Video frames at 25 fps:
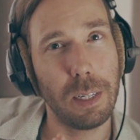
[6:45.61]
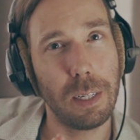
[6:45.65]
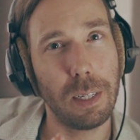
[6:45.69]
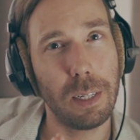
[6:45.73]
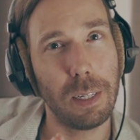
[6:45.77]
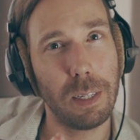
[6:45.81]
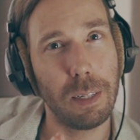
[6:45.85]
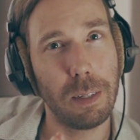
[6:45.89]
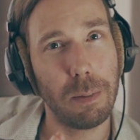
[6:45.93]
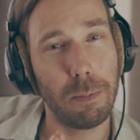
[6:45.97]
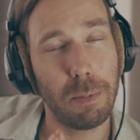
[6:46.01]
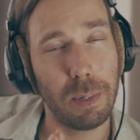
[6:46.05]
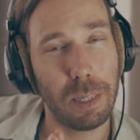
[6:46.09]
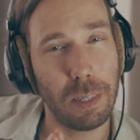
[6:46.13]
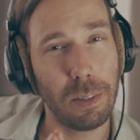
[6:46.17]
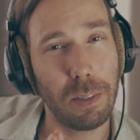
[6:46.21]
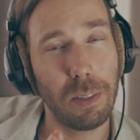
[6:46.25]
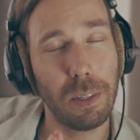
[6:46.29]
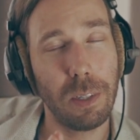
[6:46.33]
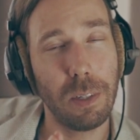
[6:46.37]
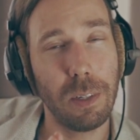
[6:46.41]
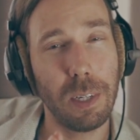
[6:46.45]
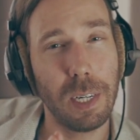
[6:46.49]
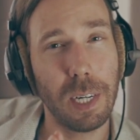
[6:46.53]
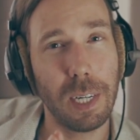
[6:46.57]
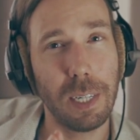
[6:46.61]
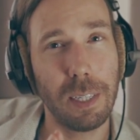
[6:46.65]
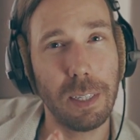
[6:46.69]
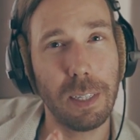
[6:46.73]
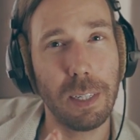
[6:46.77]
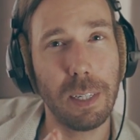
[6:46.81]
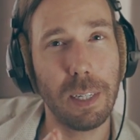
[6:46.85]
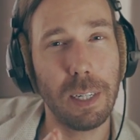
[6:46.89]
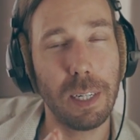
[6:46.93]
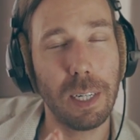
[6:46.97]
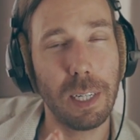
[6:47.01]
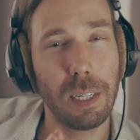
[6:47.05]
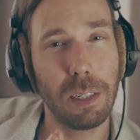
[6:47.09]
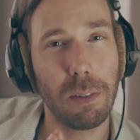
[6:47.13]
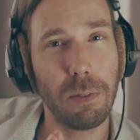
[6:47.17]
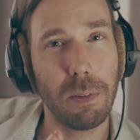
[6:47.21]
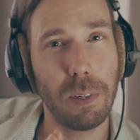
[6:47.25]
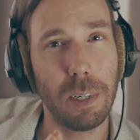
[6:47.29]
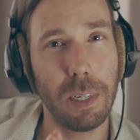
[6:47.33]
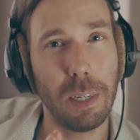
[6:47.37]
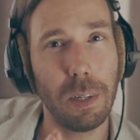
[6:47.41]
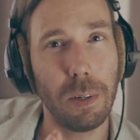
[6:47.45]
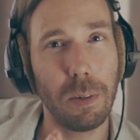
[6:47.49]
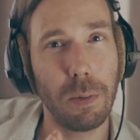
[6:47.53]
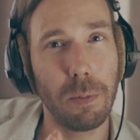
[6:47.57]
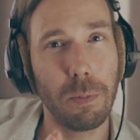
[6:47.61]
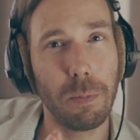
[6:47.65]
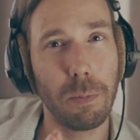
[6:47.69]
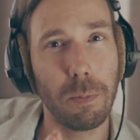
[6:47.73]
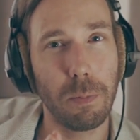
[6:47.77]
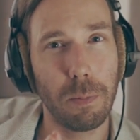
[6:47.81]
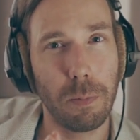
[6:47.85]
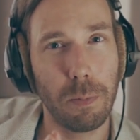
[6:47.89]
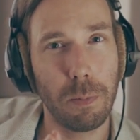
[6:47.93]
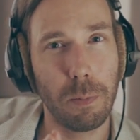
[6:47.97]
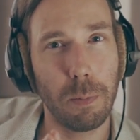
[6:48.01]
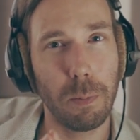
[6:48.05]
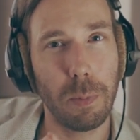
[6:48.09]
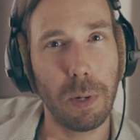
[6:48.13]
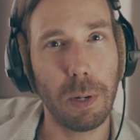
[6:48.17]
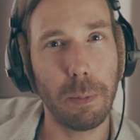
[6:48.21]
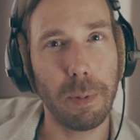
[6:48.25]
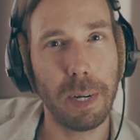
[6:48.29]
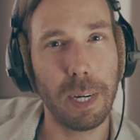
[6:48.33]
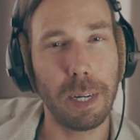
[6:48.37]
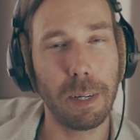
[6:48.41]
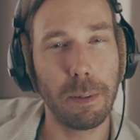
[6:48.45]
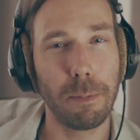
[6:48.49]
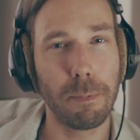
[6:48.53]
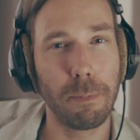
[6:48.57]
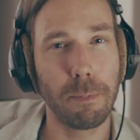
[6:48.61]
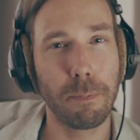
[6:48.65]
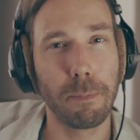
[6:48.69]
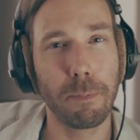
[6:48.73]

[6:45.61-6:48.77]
I'll see you guys in the next video. Bye bye.